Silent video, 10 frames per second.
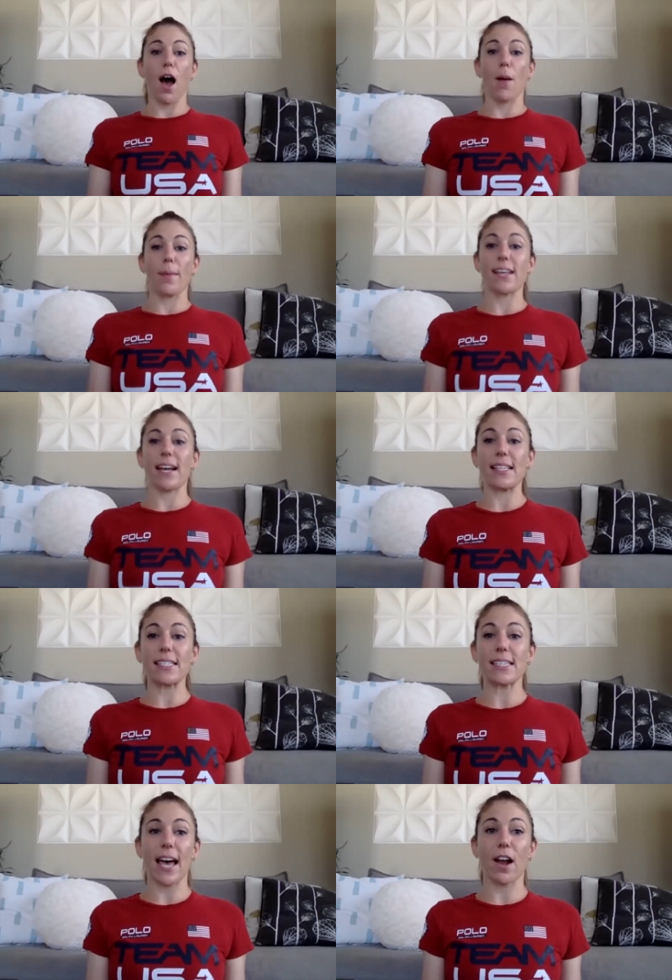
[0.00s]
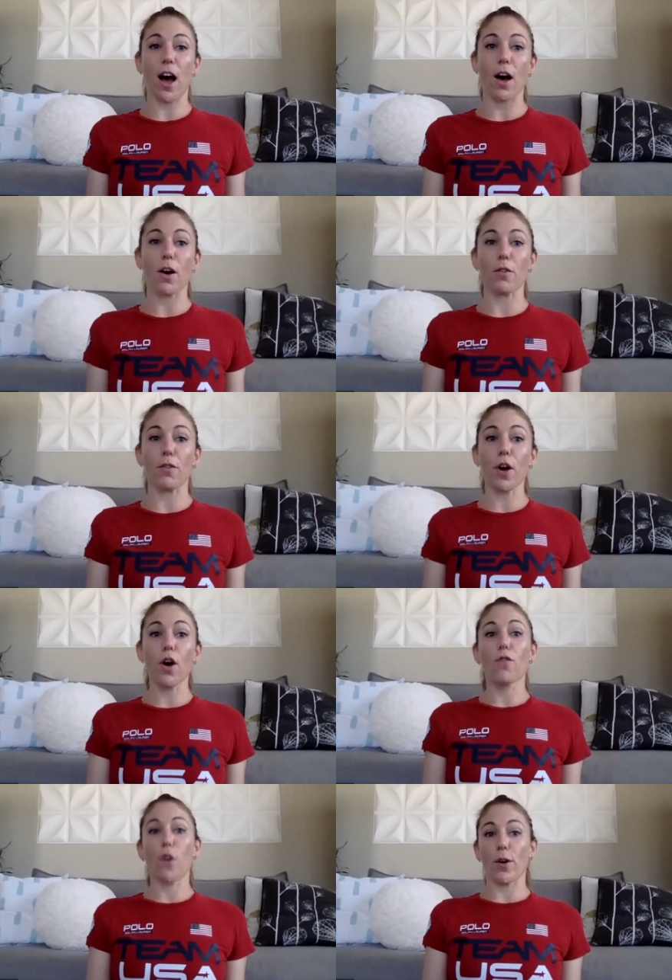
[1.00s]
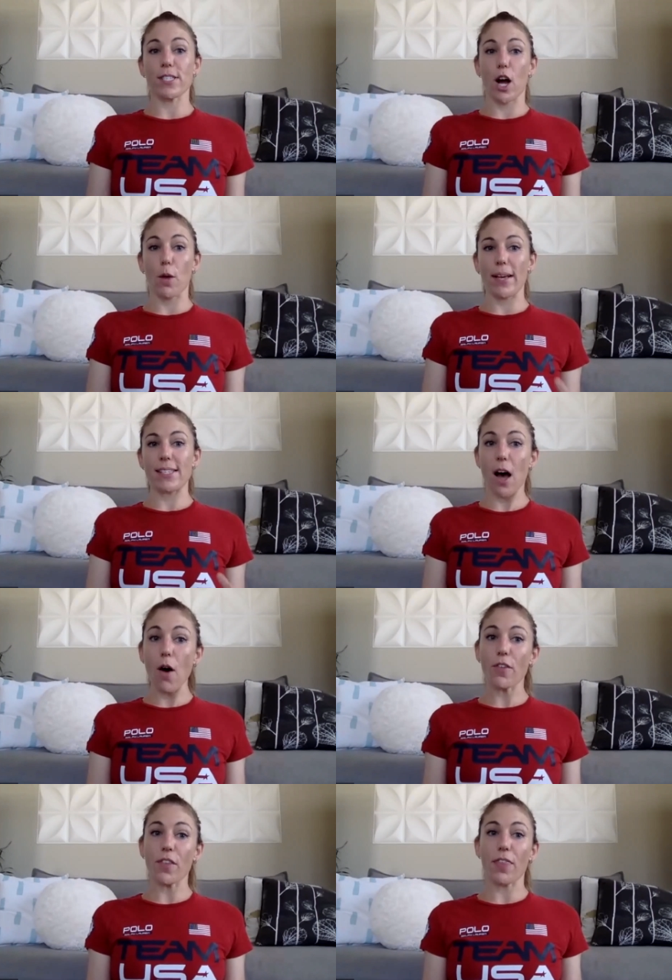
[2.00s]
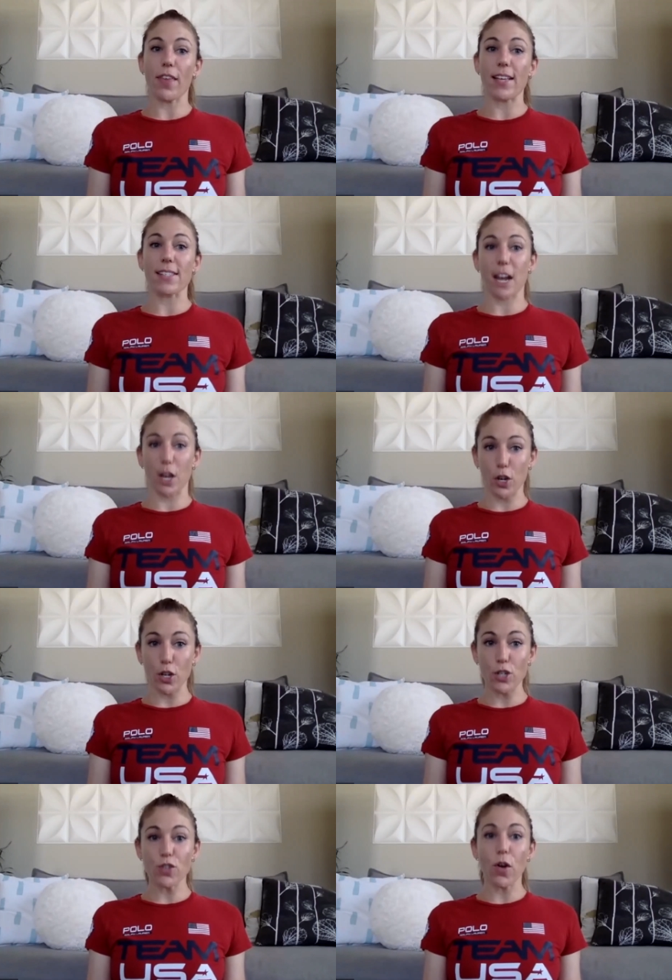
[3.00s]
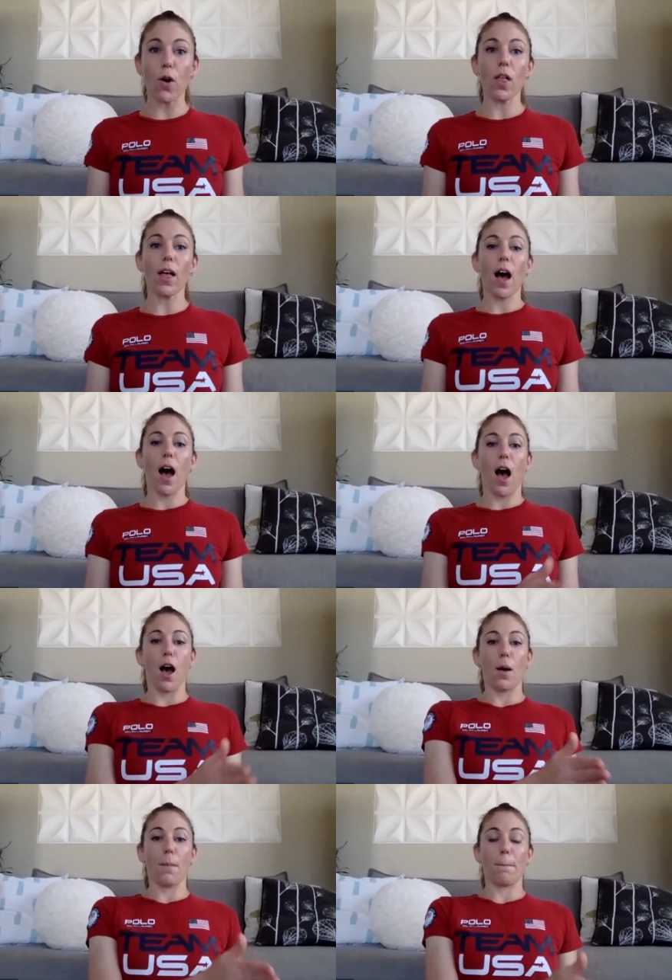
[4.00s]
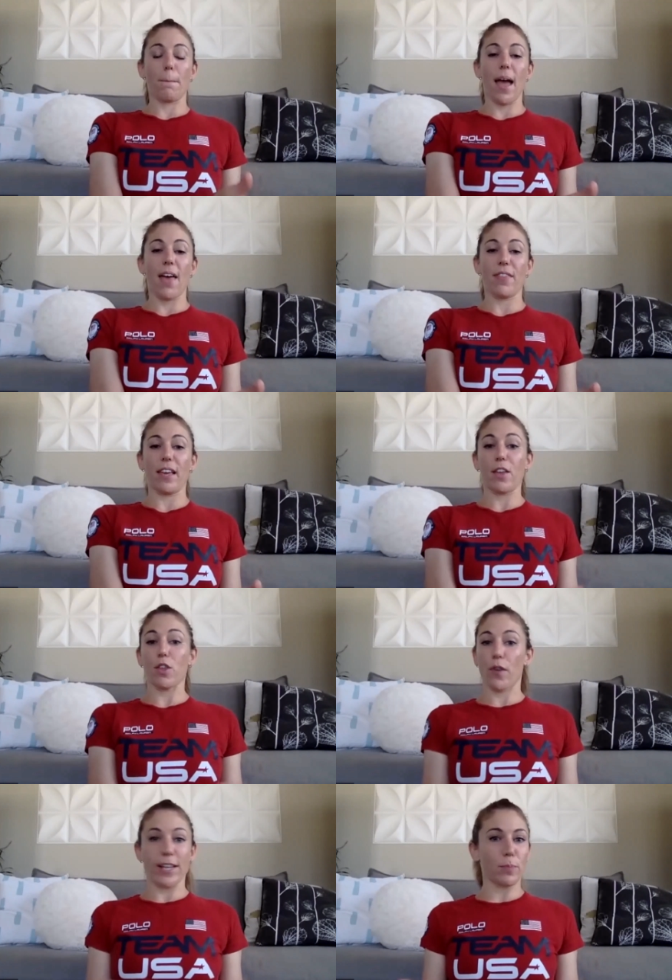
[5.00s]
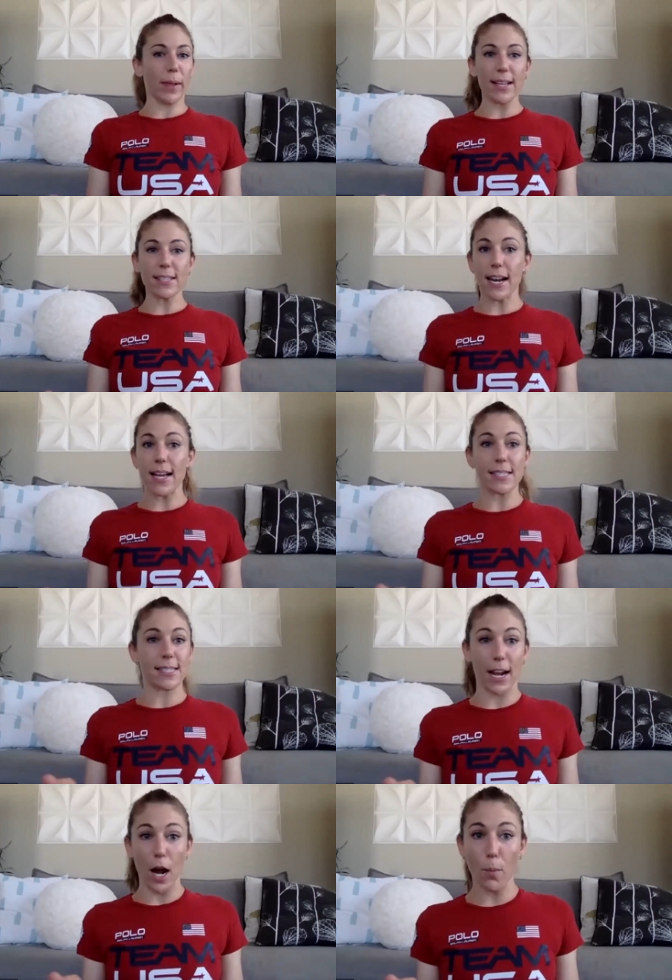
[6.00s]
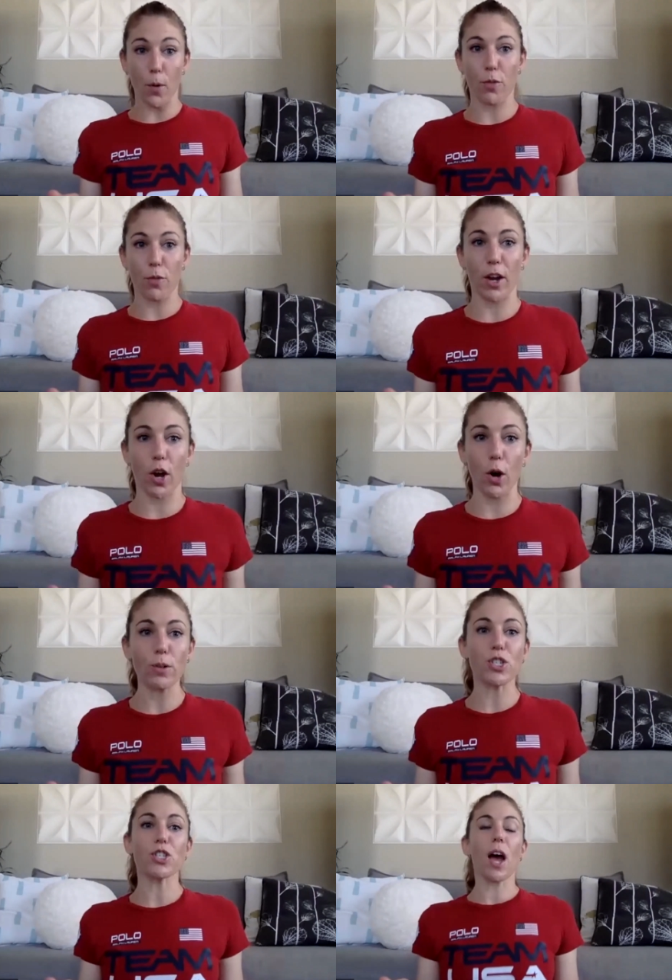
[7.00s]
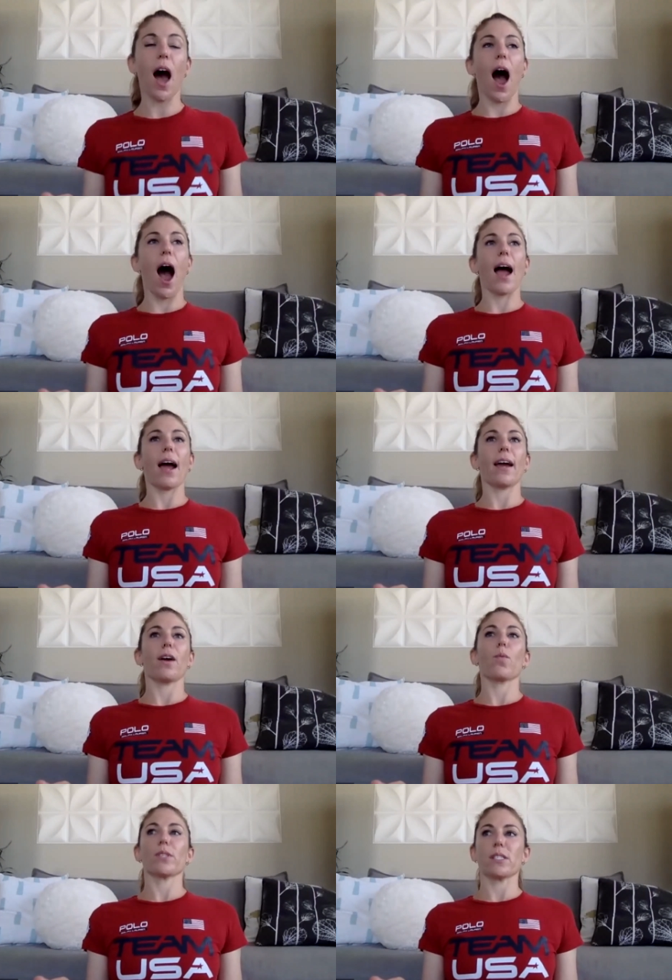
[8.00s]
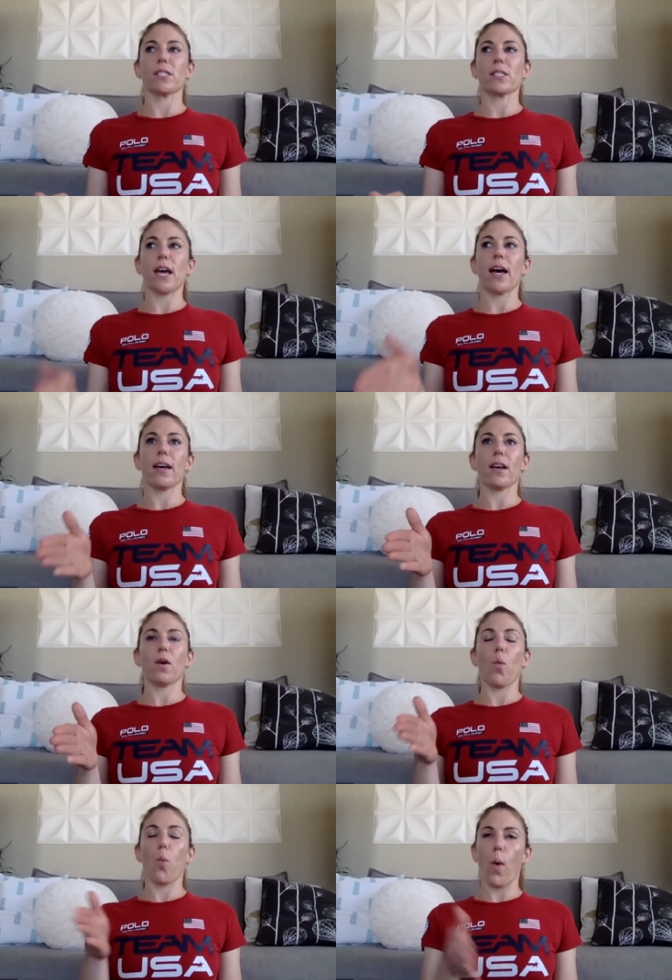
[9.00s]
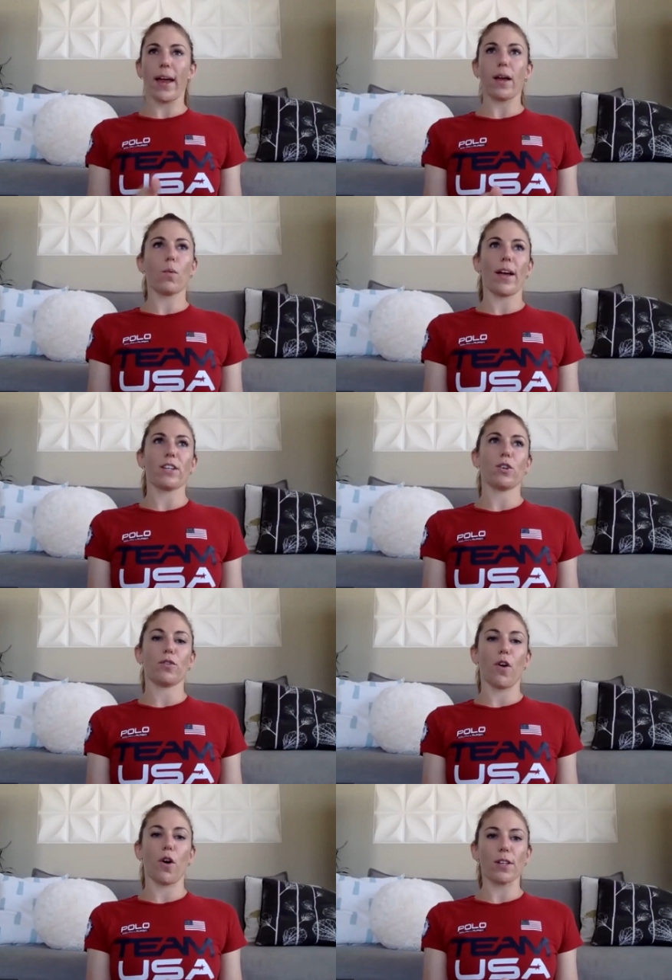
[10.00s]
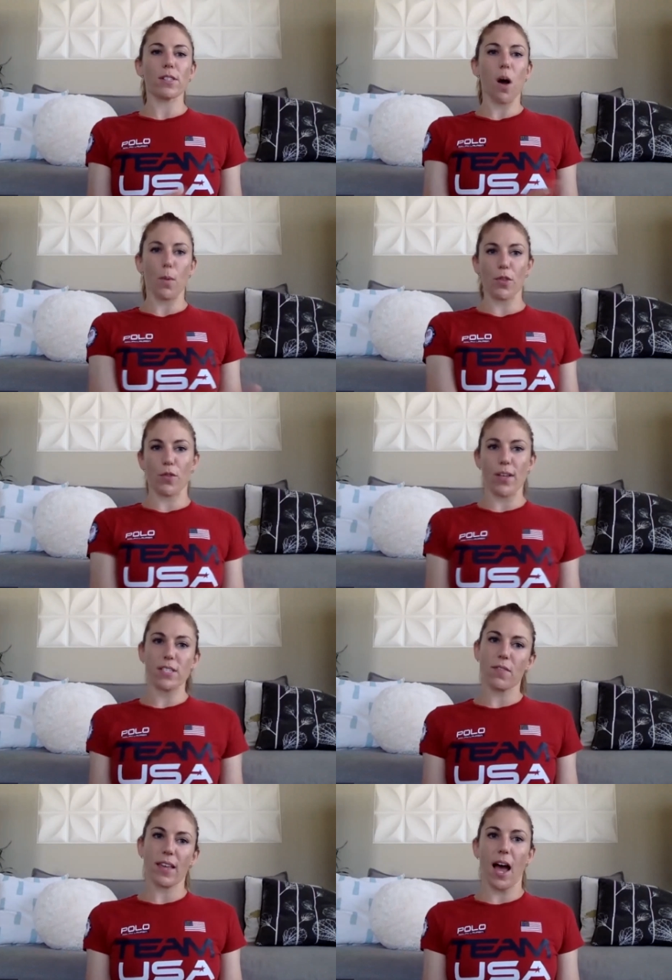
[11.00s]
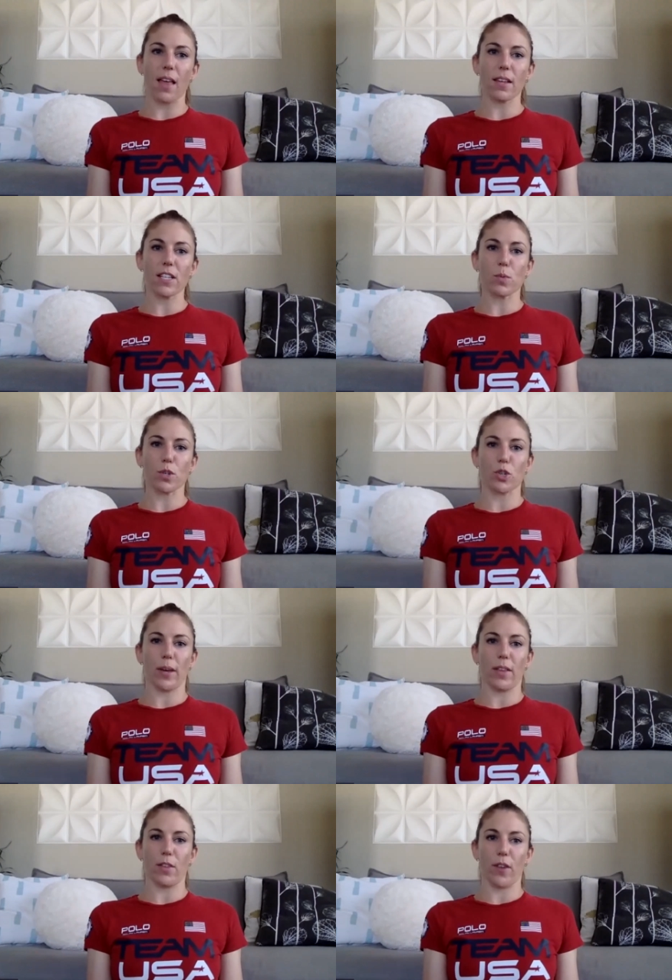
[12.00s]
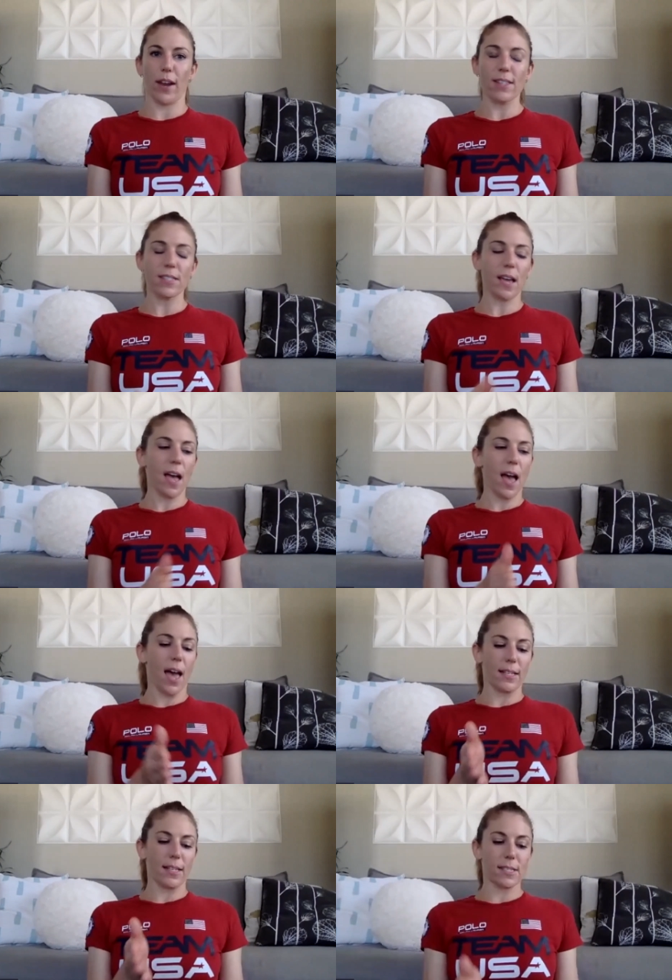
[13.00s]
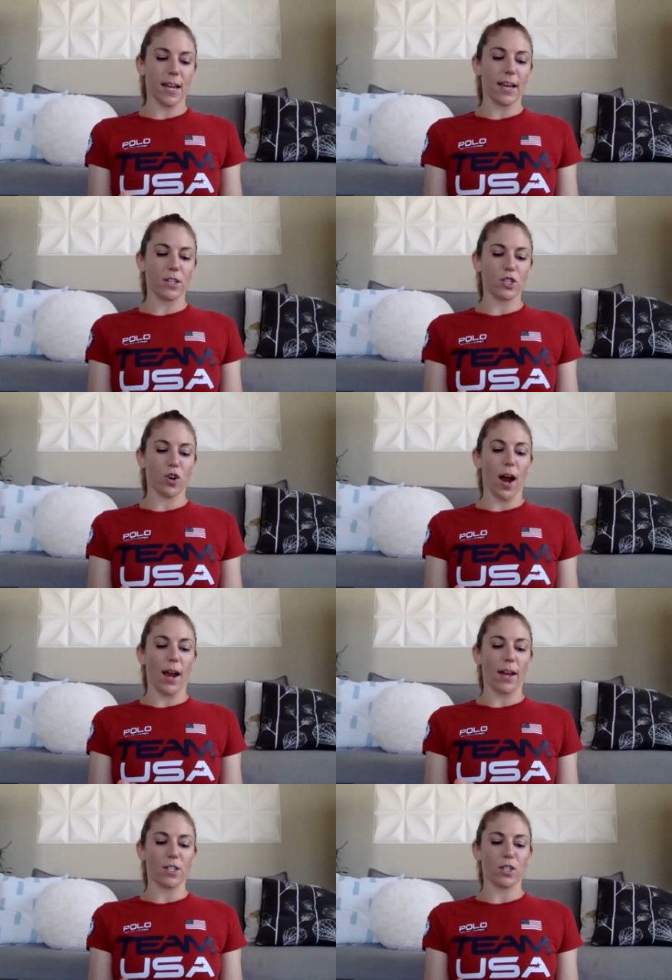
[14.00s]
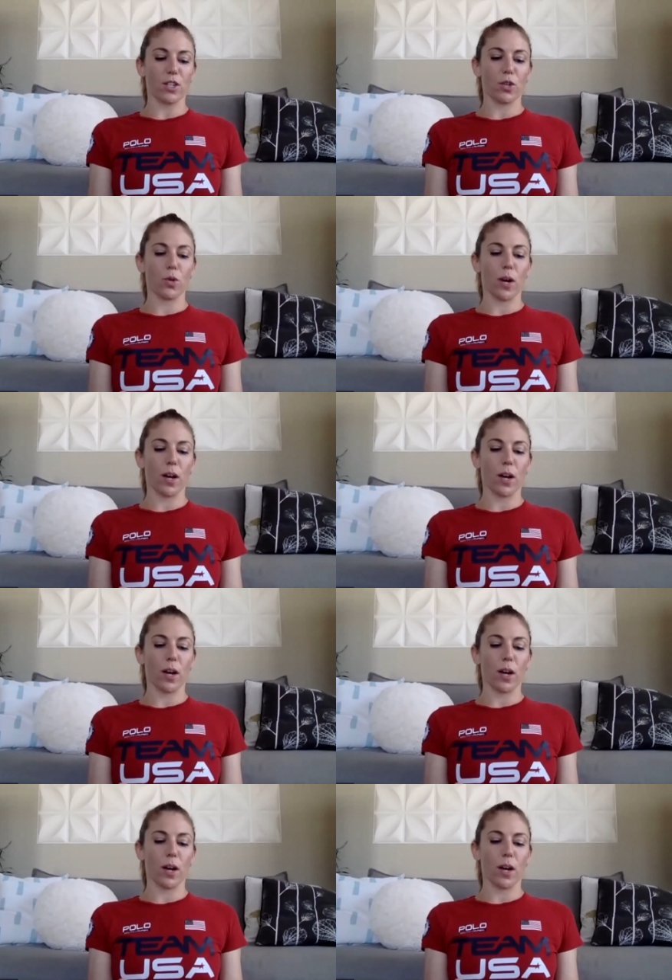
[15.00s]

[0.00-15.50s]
is that instead of focusing on myself and the things that I could control, and the race plans that I had set up with my coach, I was instead way, way too focused on what the rest of the athletes were doing in the race, and instead trying to